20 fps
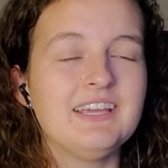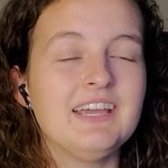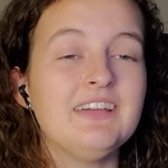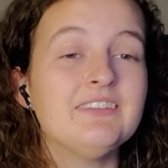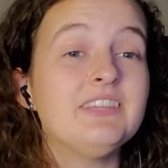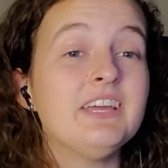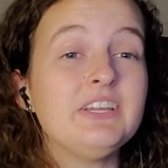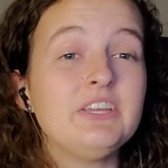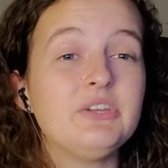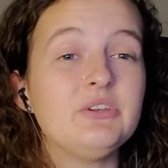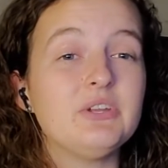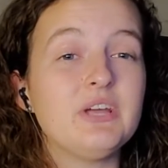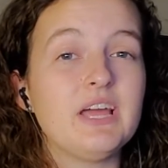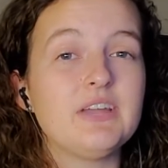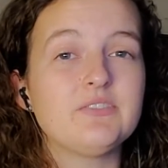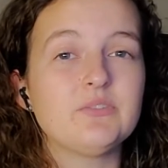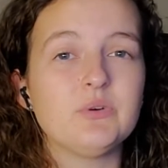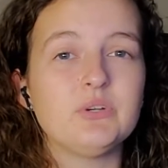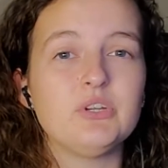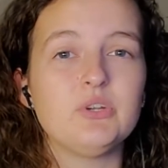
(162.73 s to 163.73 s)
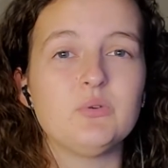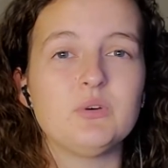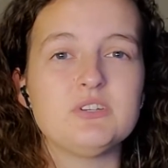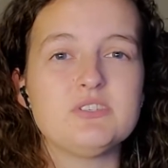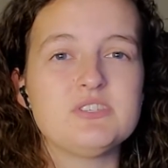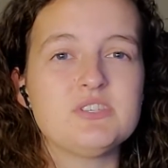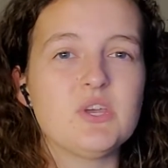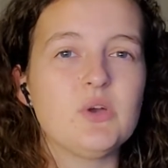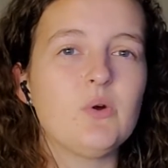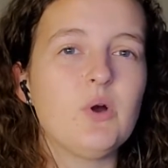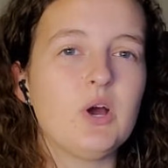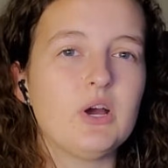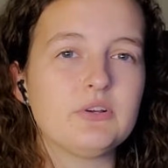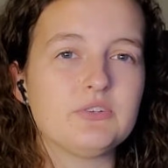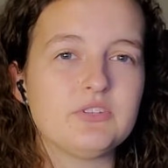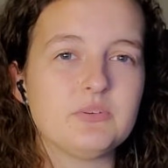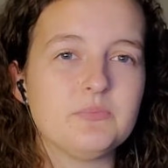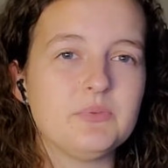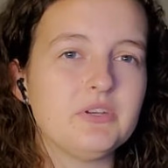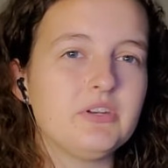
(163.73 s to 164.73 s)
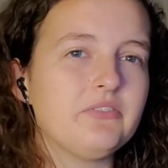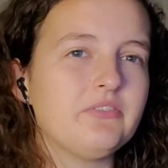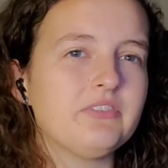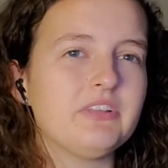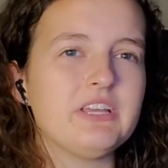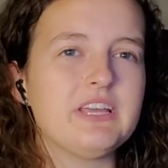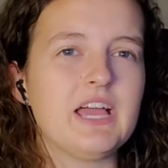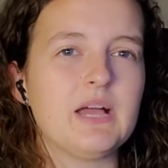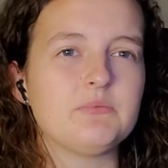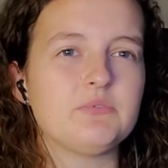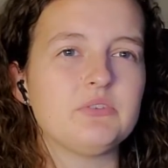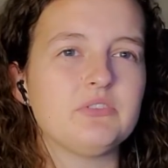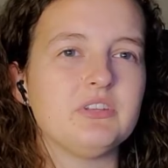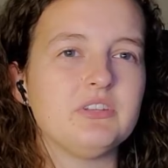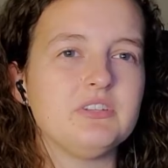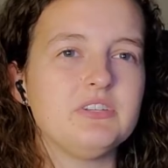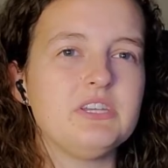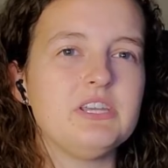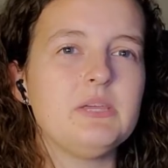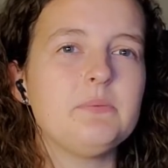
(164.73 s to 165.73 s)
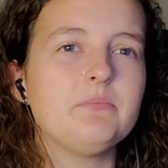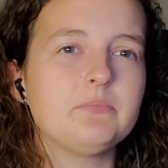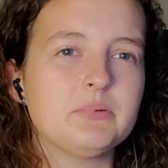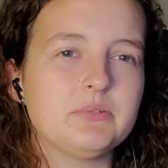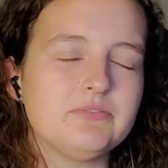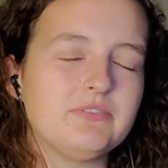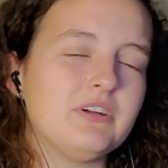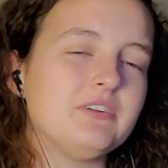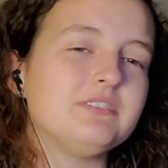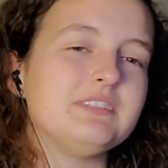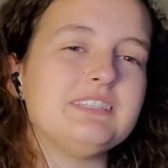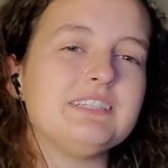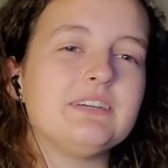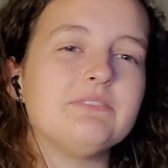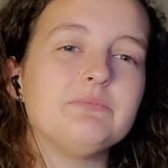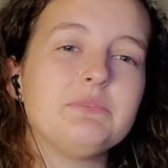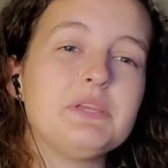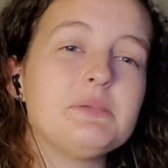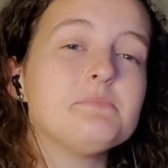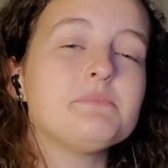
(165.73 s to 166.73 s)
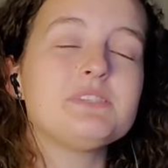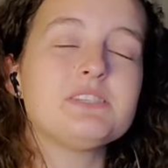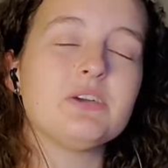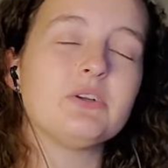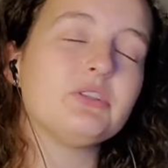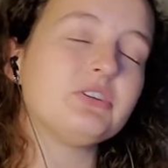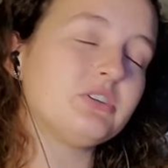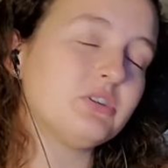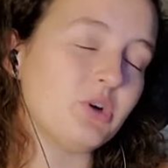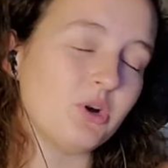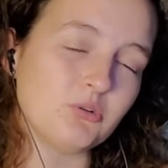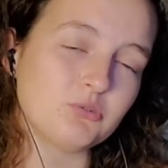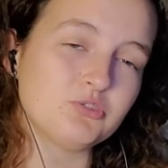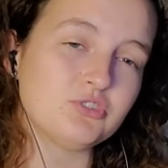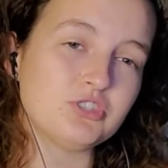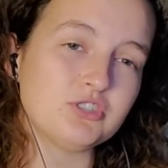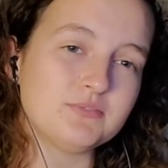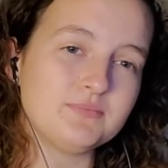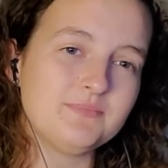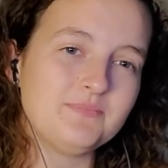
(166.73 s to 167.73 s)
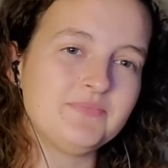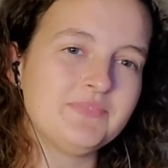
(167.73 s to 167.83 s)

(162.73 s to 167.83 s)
thank you to everyone who worked so hard to beautifully capture the deep profundity of deep Southern culture.